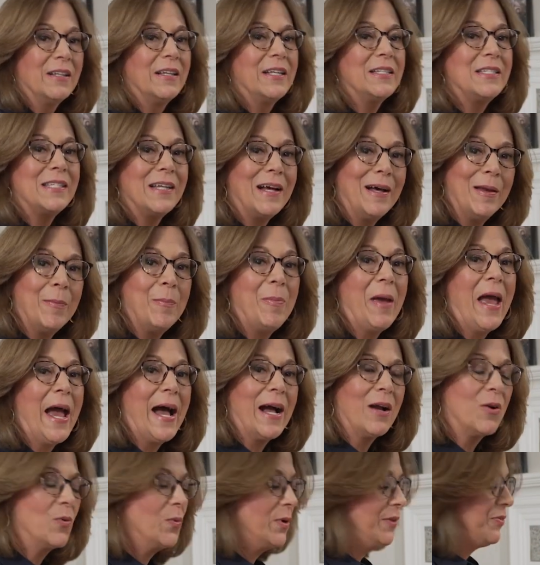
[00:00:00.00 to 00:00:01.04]
Let's
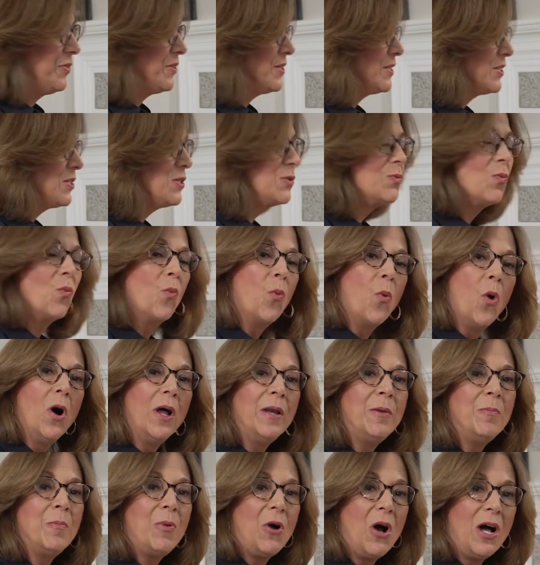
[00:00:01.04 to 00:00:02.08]
unpack what this
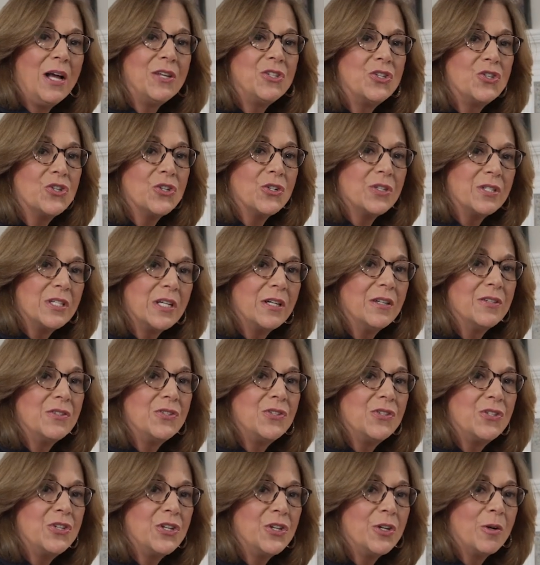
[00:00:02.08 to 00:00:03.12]
one posture
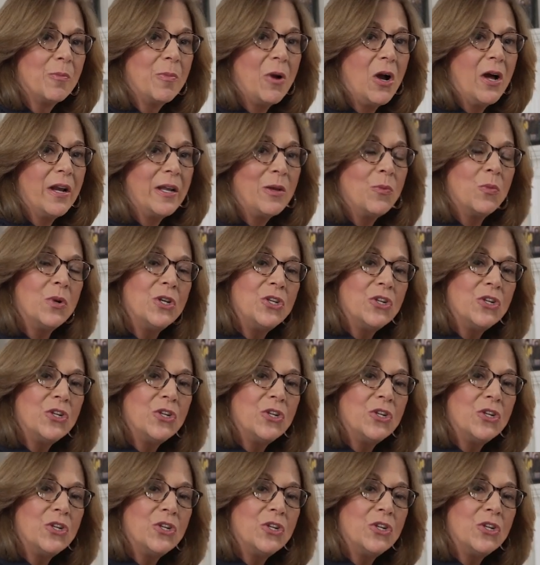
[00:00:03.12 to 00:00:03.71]
does to your body.